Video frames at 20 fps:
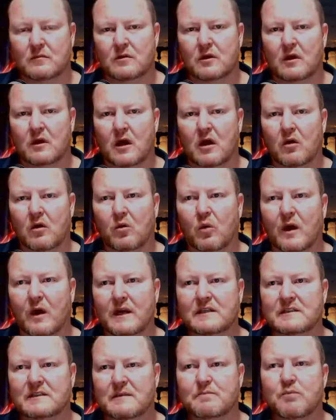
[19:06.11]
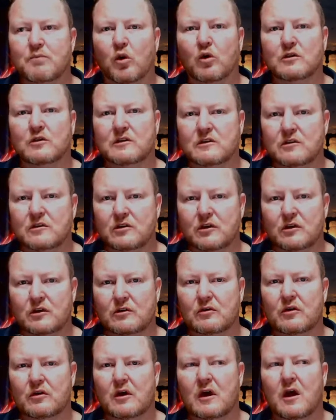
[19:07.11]
You know, what is important to
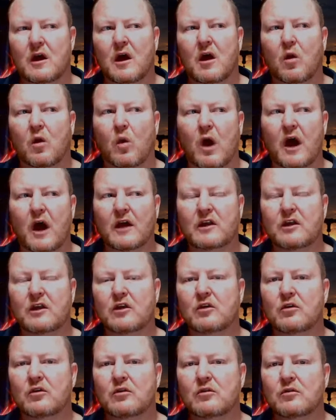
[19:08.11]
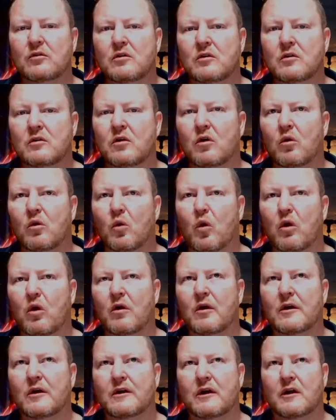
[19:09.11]
you? Why do you,
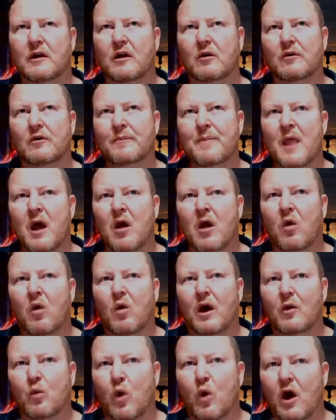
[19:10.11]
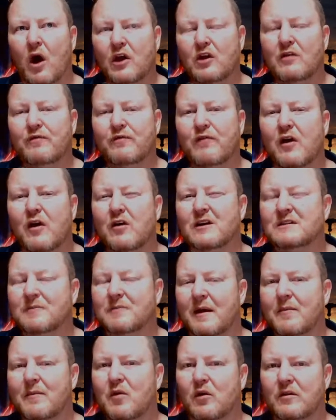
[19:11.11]
you know, why, why do you focus
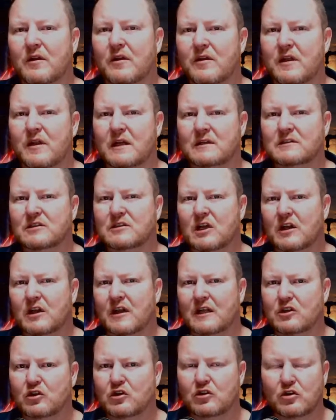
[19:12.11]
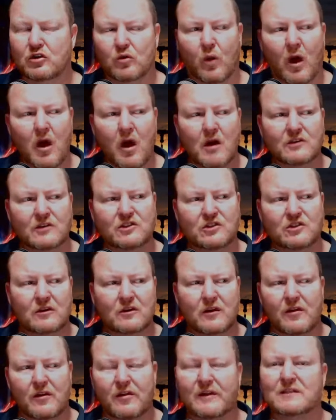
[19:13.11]
maybe on the things that you do? Why are
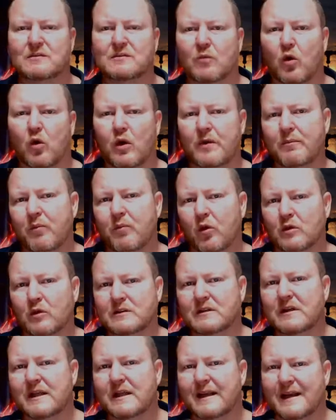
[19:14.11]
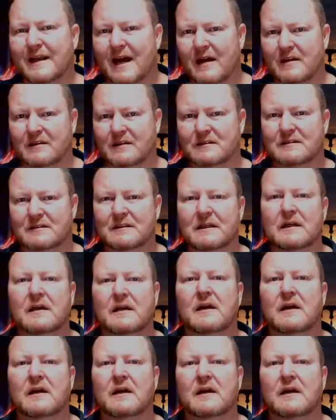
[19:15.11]
certain things more important than others?